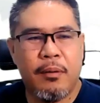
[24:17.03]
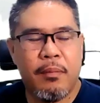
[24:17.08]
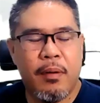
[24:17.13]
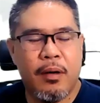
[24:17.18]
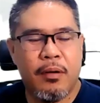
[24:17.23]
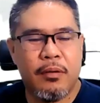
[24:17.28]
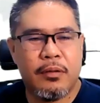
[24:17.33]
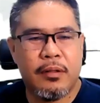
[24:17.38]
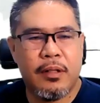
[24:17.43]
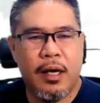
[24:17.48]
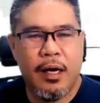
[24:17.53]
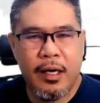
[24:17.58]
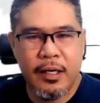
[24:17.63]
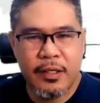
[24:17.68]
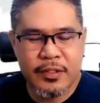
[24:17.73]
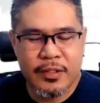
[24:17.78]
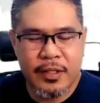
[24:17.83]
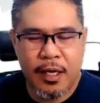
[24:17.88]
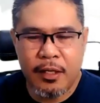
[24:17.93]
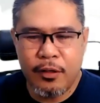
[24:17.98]
about
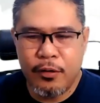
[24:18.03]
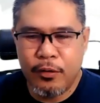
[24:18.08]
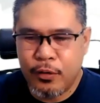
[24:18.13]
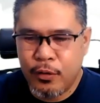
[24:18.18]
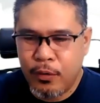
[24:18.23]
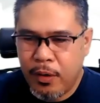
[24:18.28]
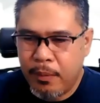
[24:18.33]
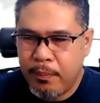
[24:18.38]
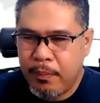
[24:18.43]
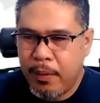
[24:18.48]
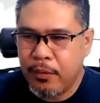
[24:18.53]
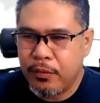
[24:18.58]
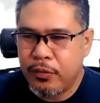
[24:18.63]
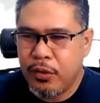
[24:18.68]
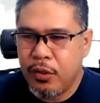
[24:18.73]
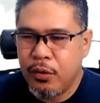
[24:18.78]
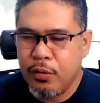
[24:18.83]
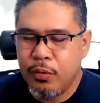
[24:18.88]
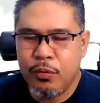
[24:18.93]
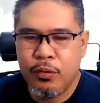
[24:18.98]
us. I don't know
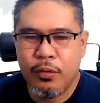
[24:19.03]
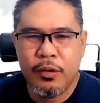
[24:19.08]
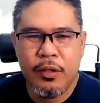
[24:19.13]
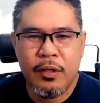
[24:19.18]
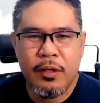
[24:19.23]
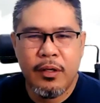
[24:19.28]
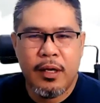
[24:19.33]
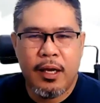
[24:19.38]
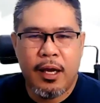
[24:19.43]
about you.